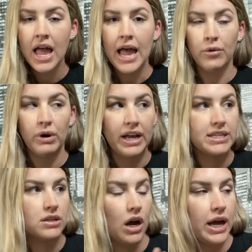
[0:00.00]
And when I
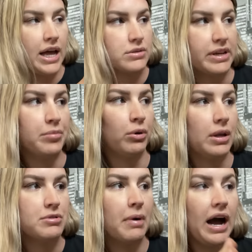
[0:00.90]
saw it as we had pulled
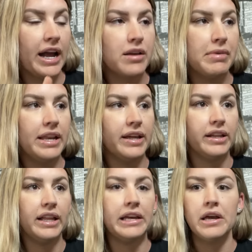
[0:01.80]
up to him, I
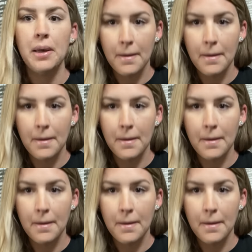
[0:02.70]
immediately like